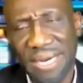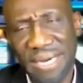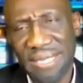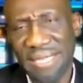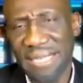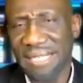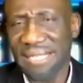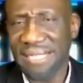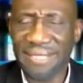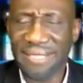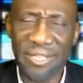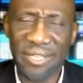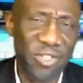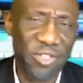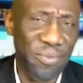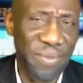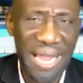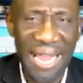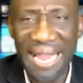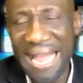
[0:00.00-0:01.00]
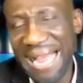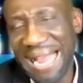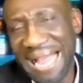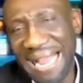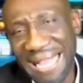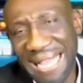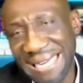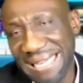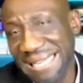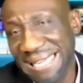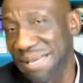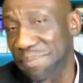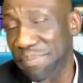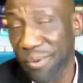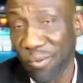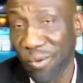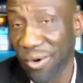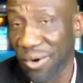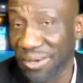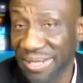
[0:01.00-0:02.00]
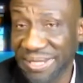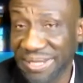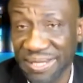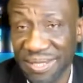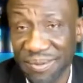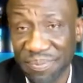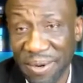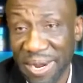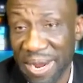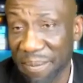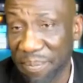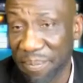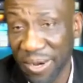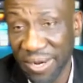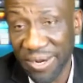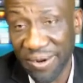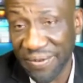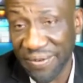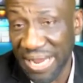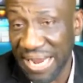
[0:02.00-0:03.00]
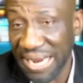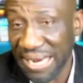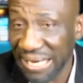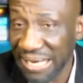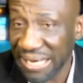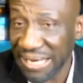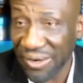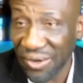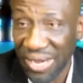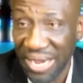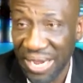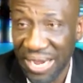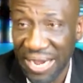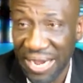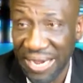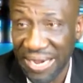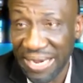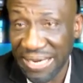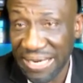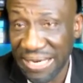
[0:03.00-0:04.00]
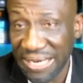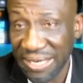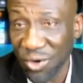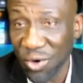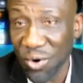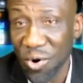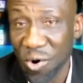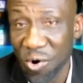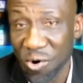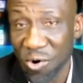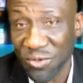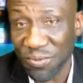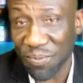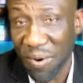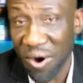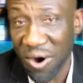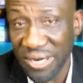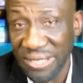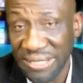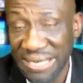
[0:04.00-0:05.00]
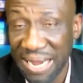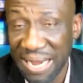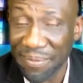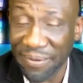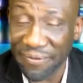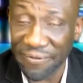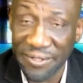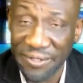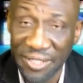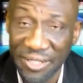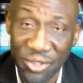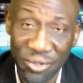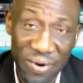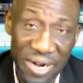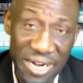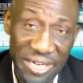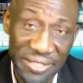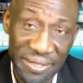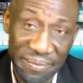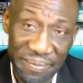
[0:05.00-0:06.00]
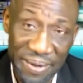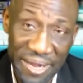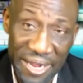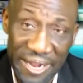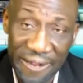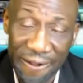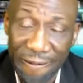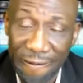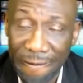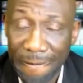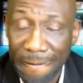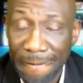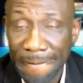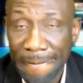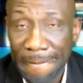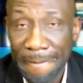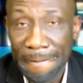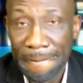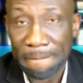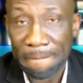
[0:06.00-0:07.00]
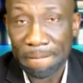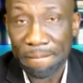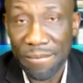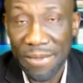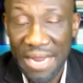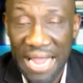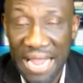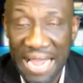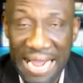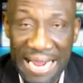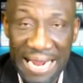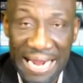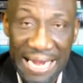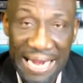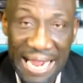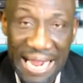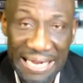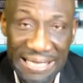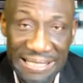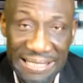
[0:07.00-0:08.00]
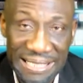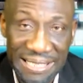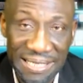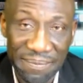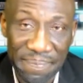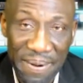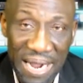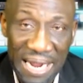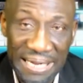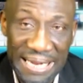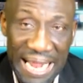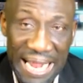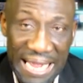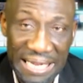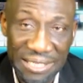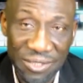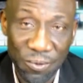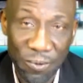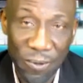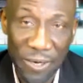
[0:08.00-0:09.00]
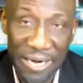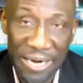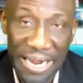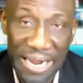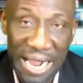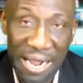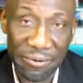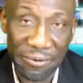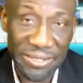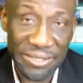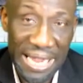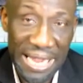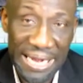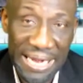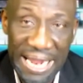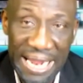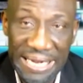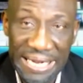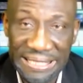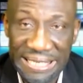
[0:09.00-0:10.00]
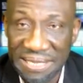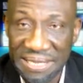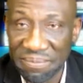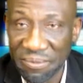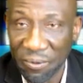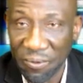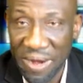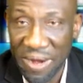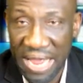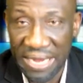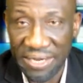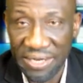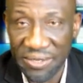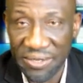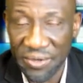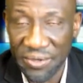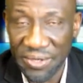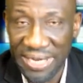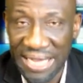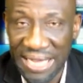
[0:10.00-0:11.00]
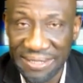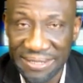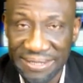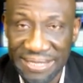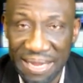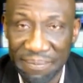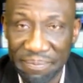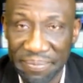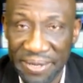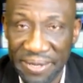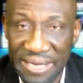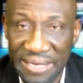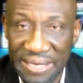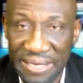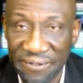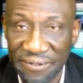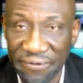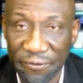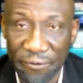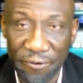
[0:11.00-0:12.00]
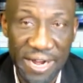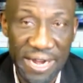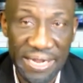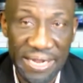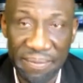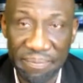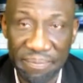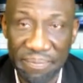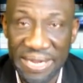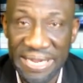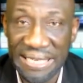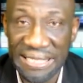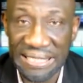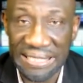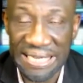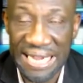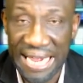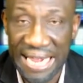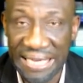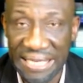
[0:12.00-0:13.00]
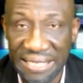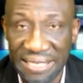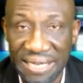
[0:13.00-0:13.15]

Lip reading: excuse me, I got to keep it real. This is part of like, no holds barred type of situation, man. I did a podcast where I was like, hey, Team Morant, you got to stop being his friend and be his daddy.